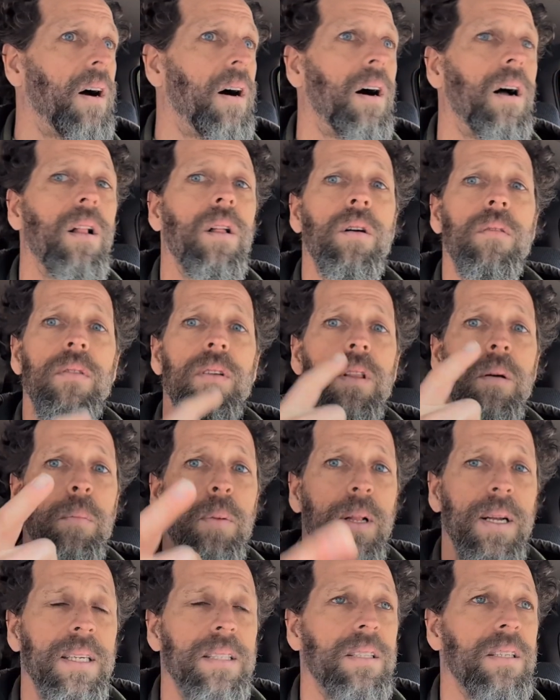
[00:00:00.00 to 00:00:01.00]
all over the
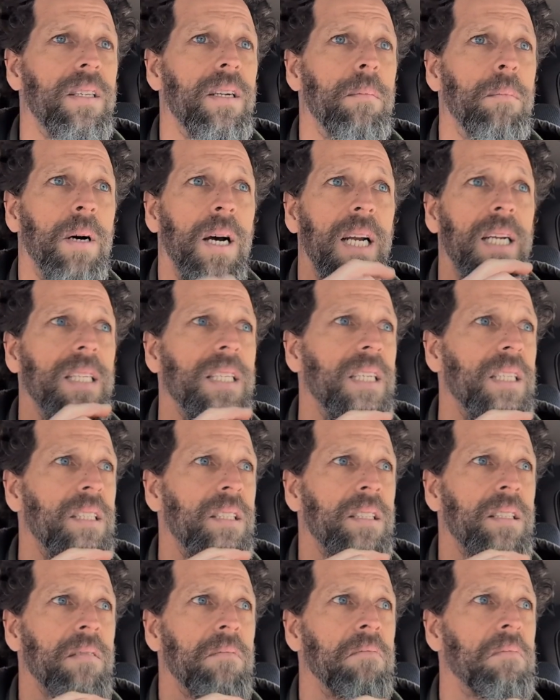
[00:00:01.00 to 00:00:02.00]
place and they're
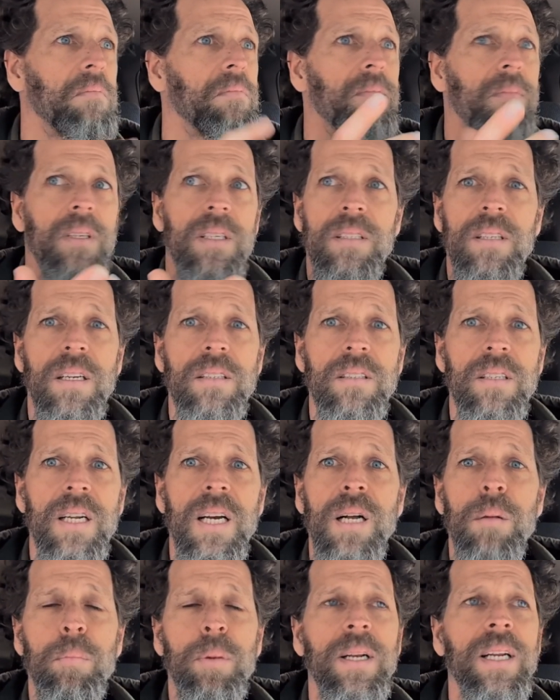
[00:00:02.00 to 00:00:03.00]
mindless, it doesn't
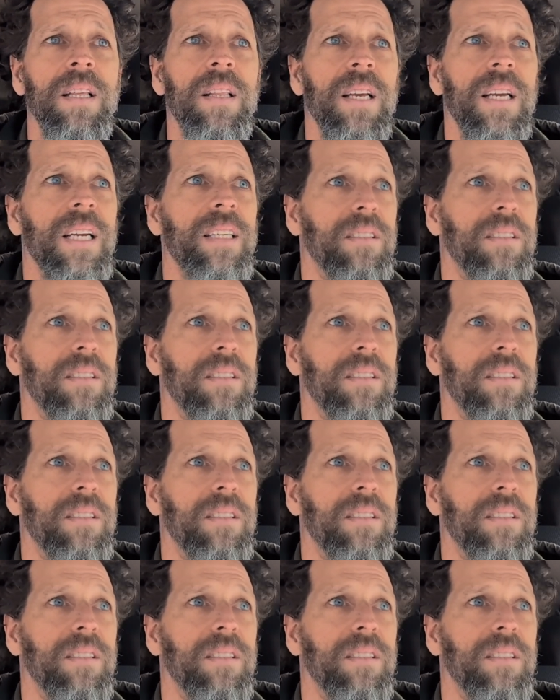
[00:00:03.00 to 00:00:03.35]
help anything.